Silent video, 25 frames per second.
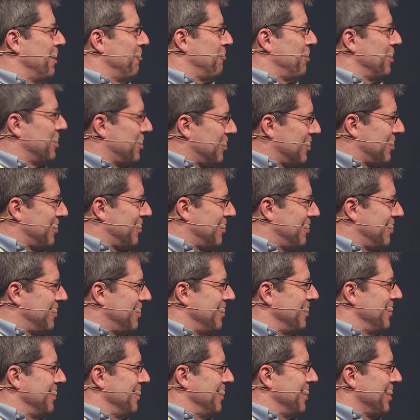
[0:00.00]
if
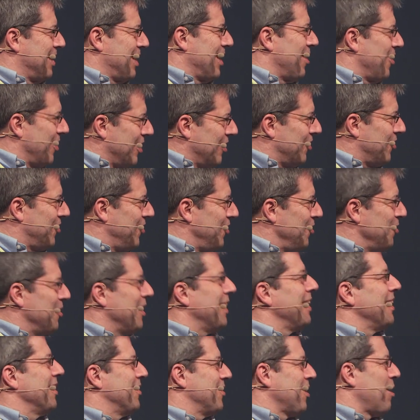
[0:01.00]
it's their issue,
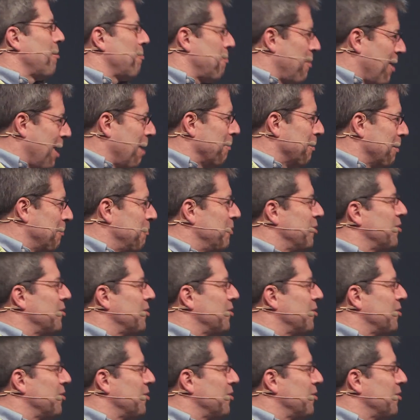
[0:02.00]
then it's our problem.